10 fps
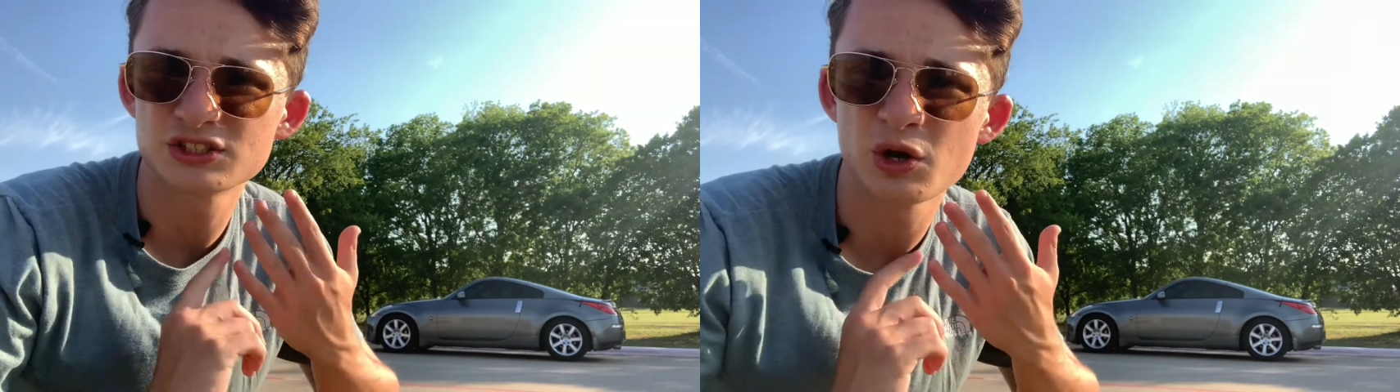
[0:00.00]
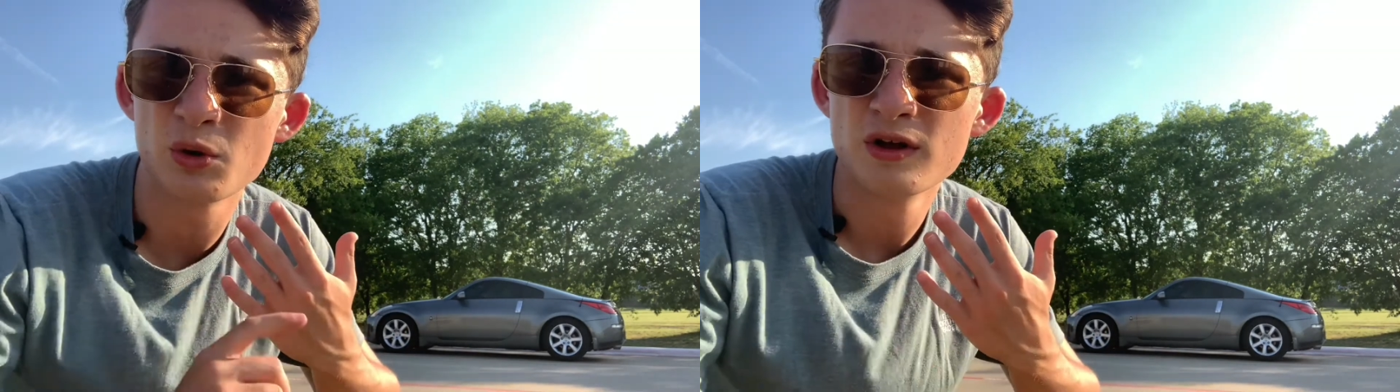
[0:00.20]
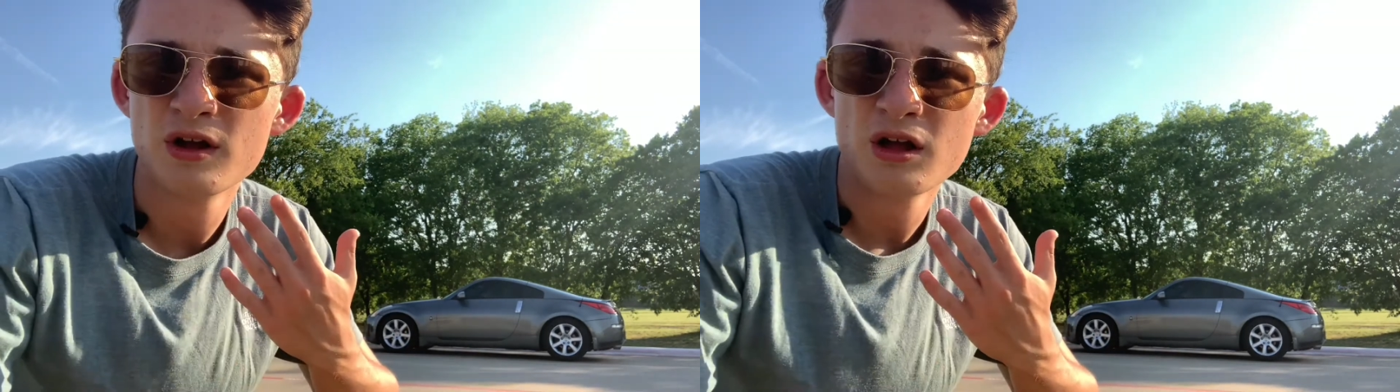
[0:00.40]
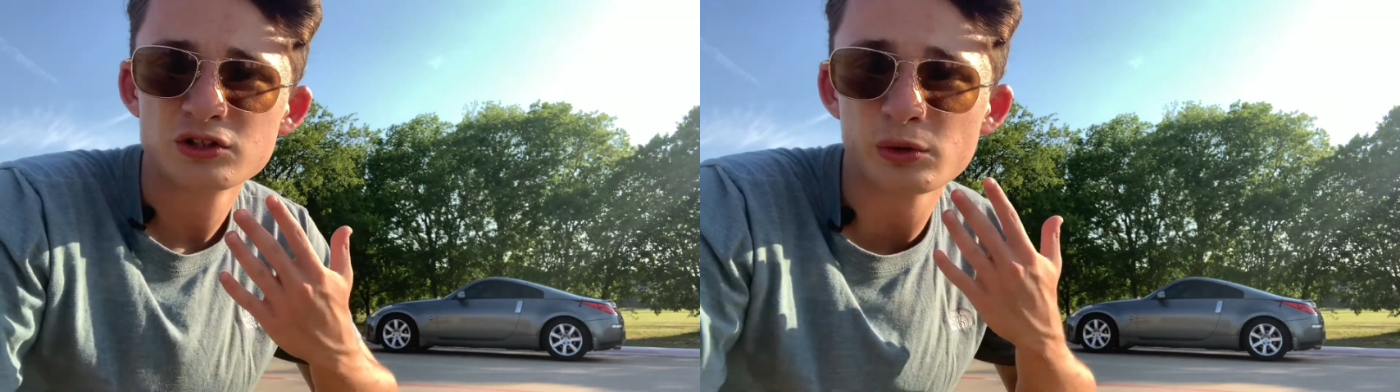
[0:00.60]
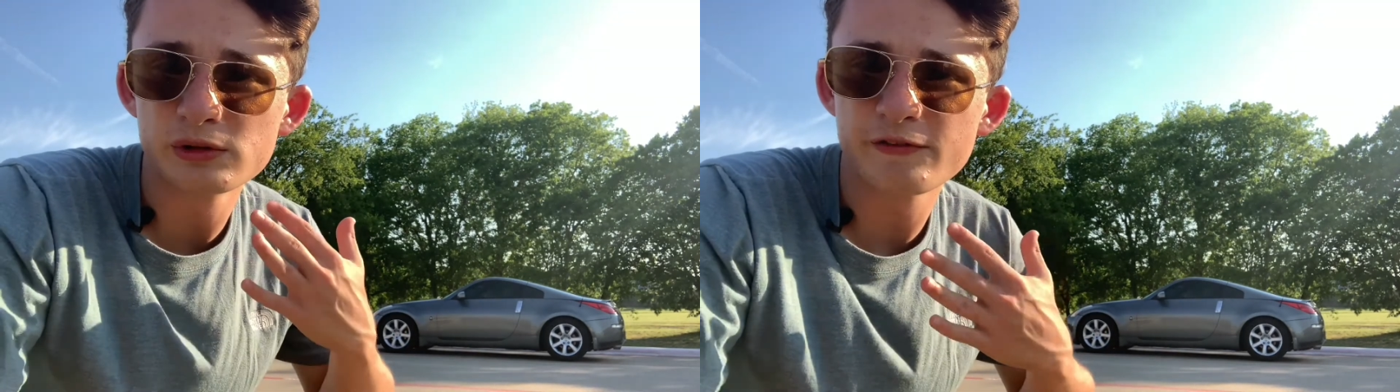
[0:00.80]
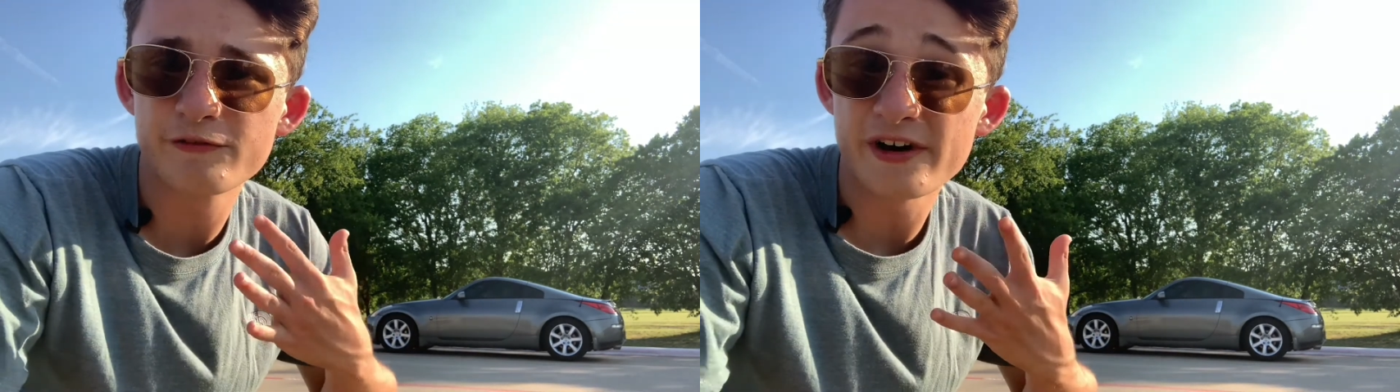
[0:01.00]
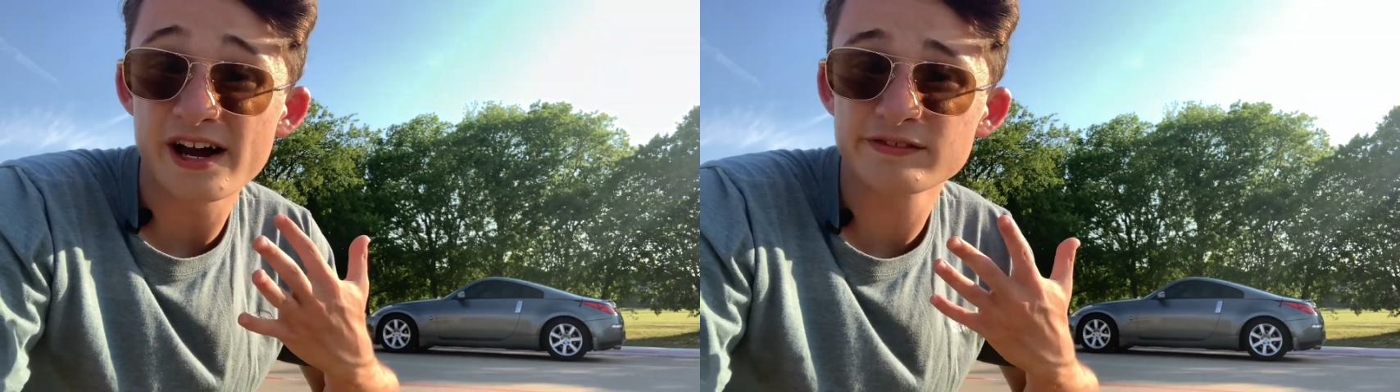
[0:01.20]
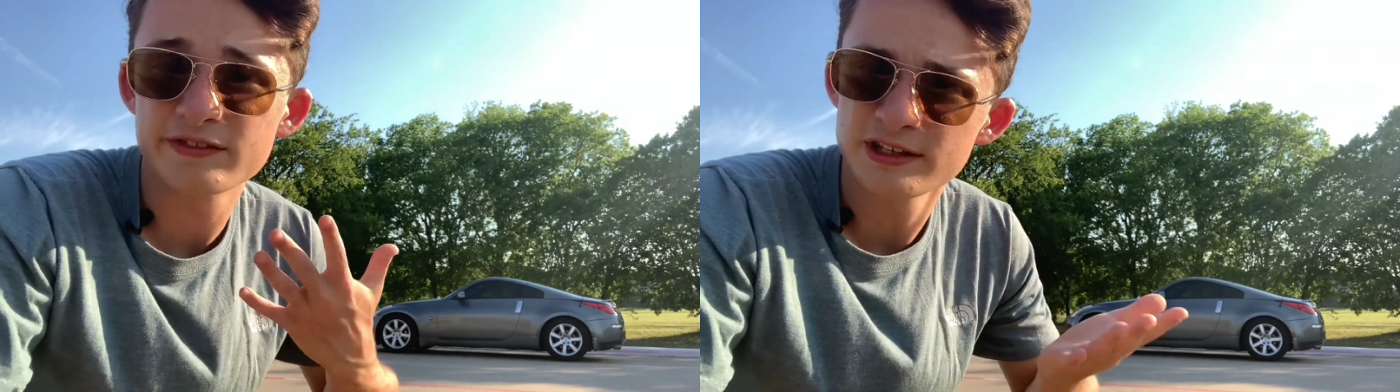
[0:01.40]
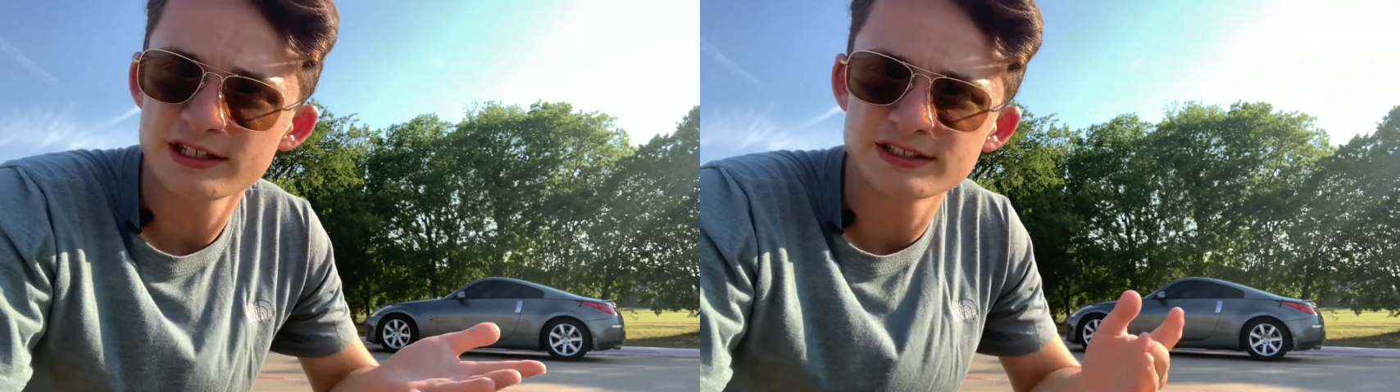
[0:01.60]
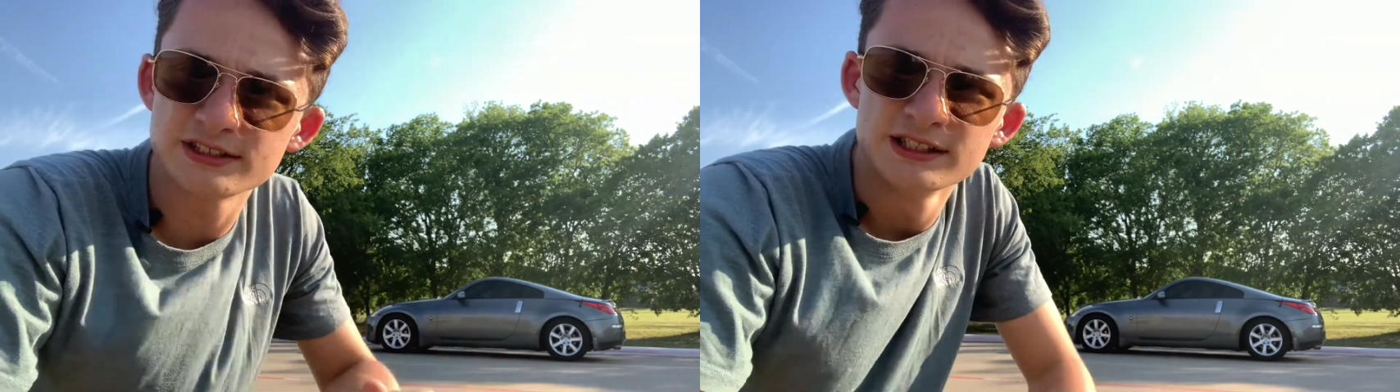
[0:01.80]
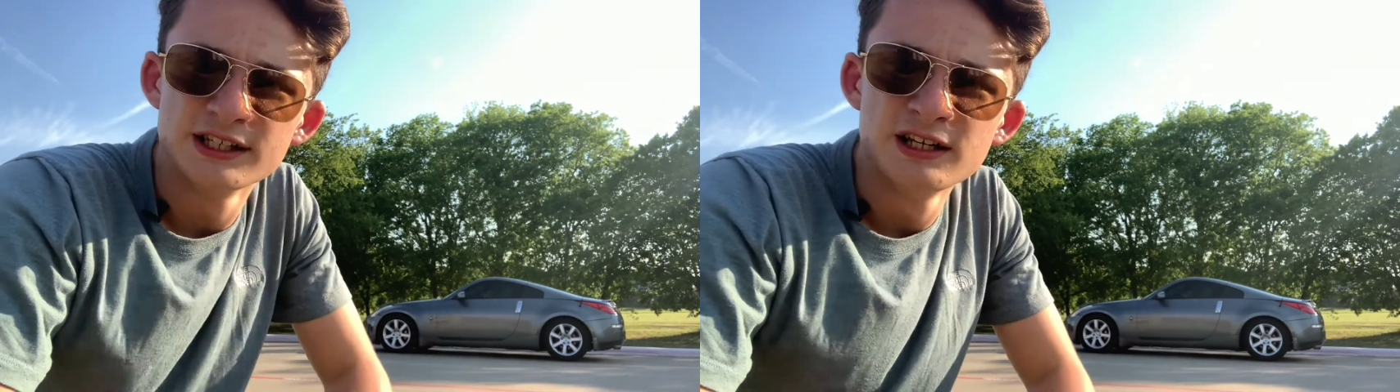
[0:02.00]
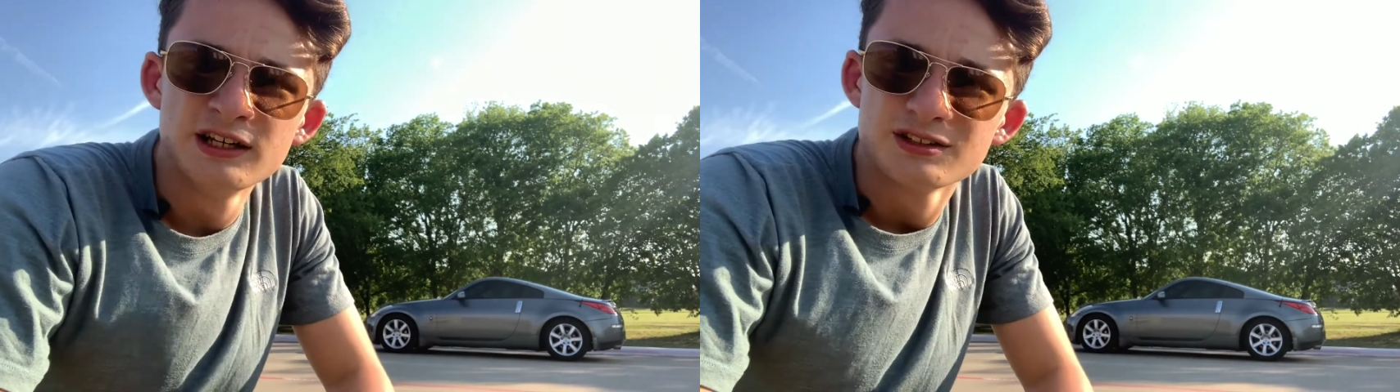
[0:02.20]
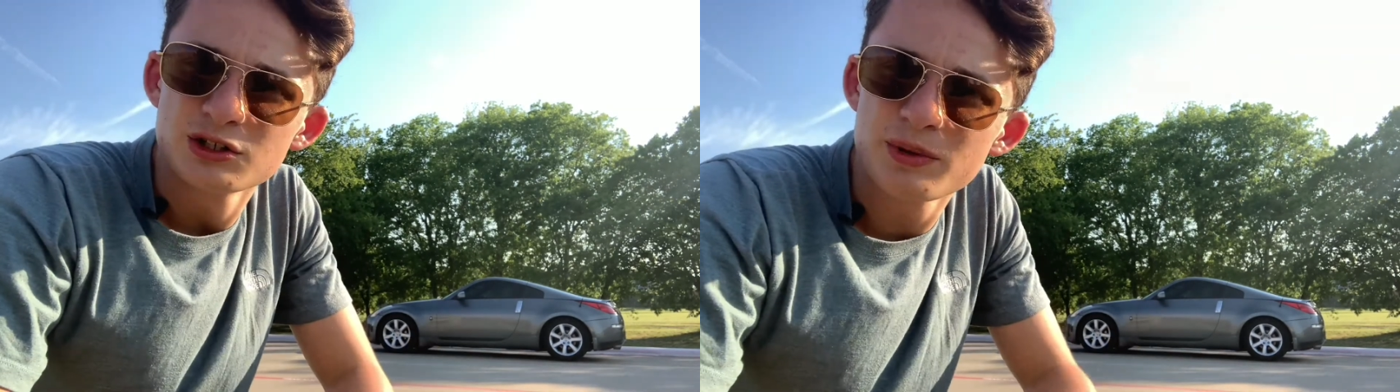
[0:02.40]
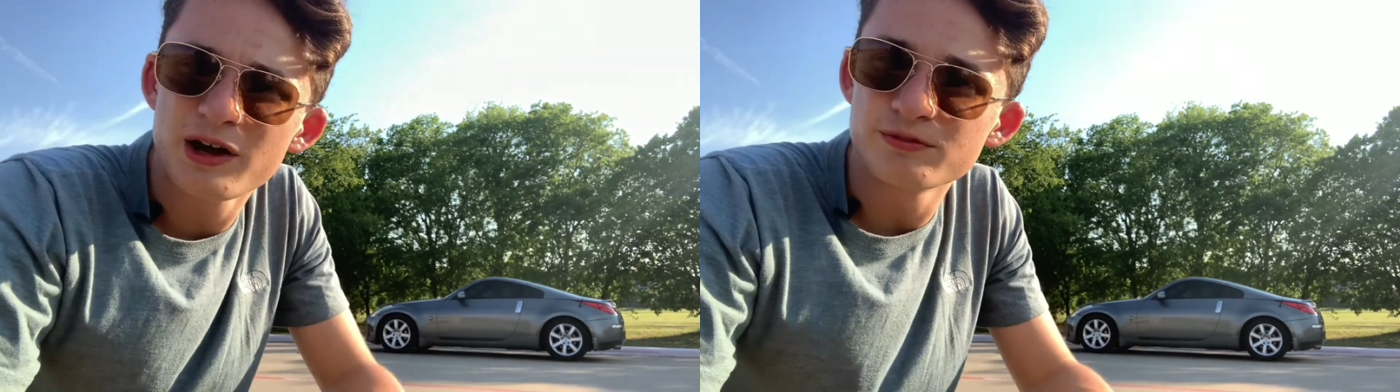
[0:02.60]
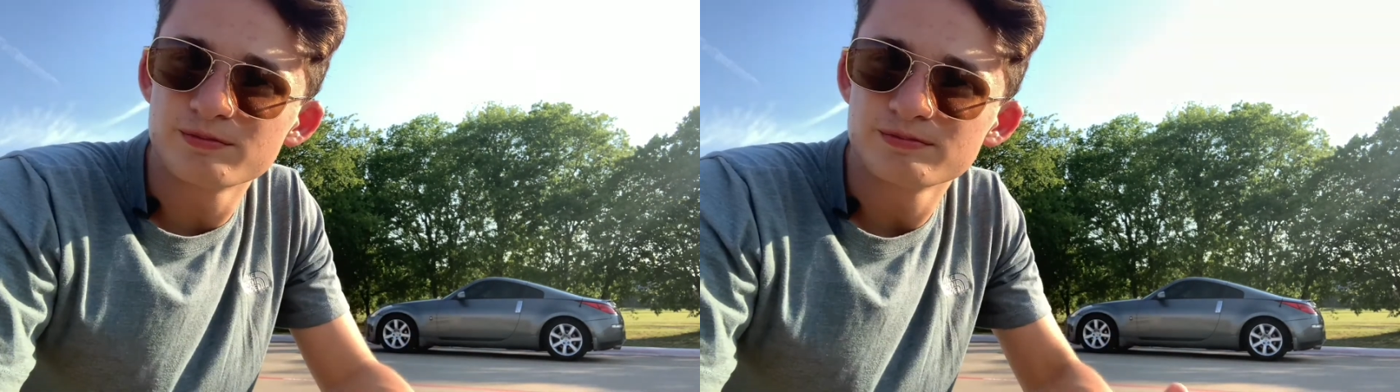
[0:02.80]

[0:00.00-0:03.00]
so a total of 5 things. It took about